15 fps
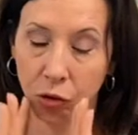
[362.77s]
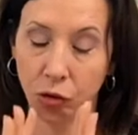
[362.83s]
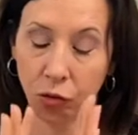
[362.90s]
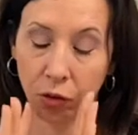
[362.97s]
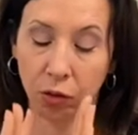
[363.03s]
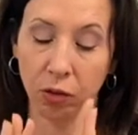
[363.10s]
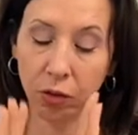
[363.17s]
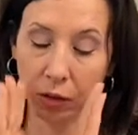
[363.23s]

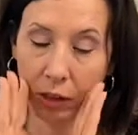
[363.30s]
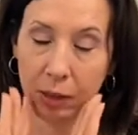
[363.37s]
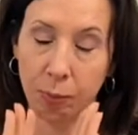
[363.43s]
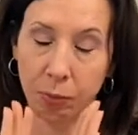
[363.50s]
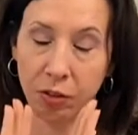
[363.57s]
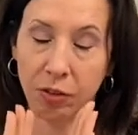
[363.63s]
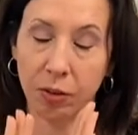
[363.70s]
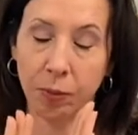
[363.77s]
Neutral
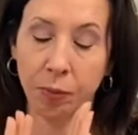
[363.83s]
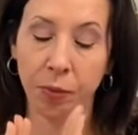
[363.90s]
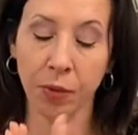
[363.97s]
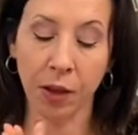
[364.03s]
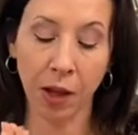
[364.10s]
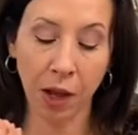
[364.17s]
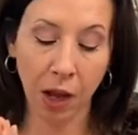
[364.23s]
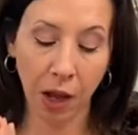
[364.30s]
lips.
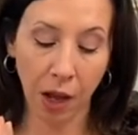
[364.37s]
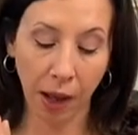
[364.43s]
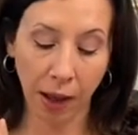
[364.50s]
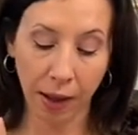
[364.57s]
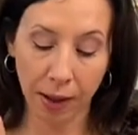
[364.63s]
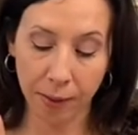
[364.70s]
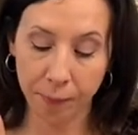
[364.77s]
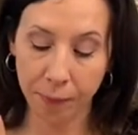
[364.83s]

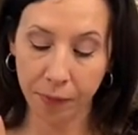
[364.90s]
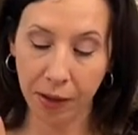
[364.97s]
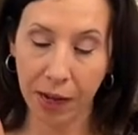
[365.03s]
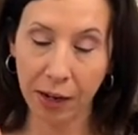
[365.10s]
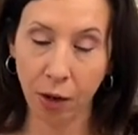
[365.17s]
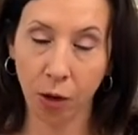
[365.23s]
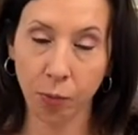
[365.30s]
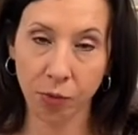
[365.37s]
I
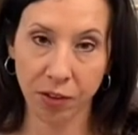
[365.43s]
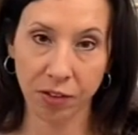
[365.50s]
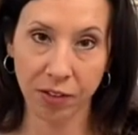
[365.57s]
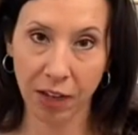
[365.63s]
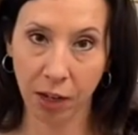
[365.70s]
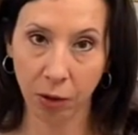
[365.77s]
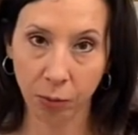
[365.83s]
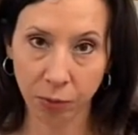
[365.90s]
hope
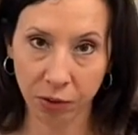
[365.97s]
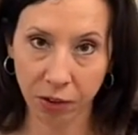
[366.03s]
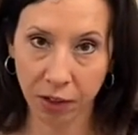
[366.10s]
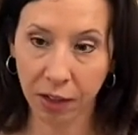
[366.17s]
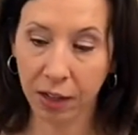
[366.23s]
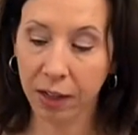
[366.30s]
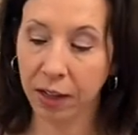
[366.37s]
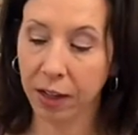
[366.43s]
this helped.